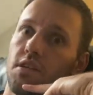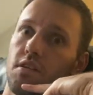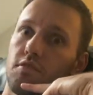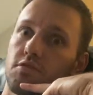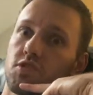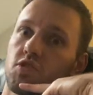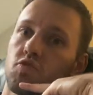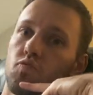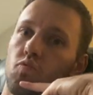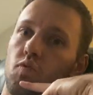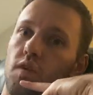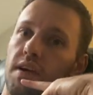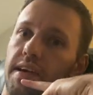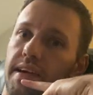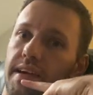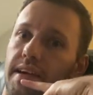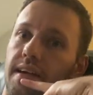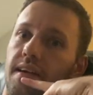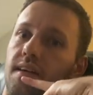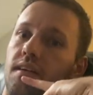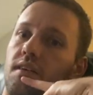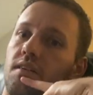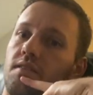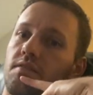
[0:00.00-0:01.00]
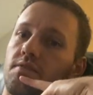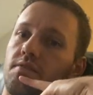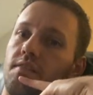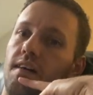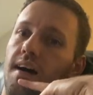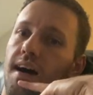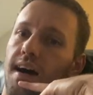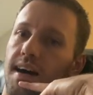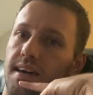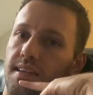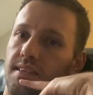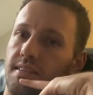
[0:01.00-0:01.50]
swing a
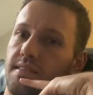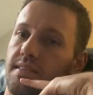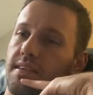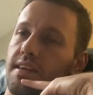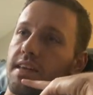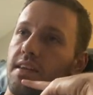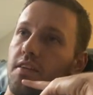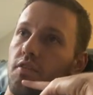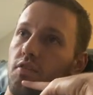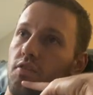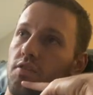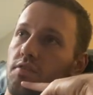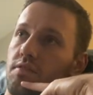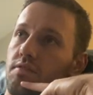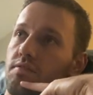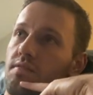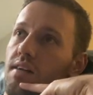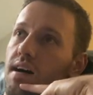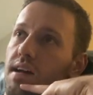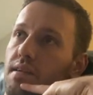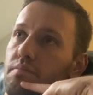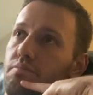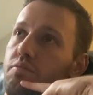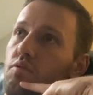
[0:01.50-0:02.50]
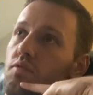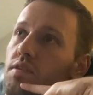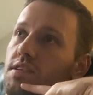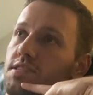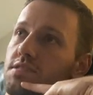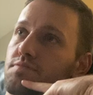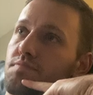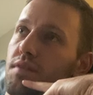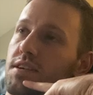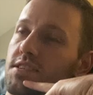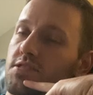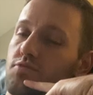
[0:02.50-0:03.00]
lot and earn a lot of
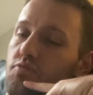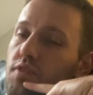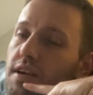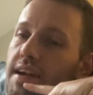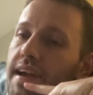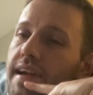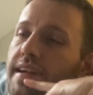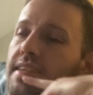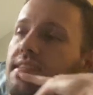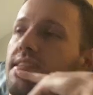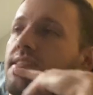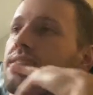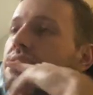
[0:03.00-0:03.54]
points by swinging,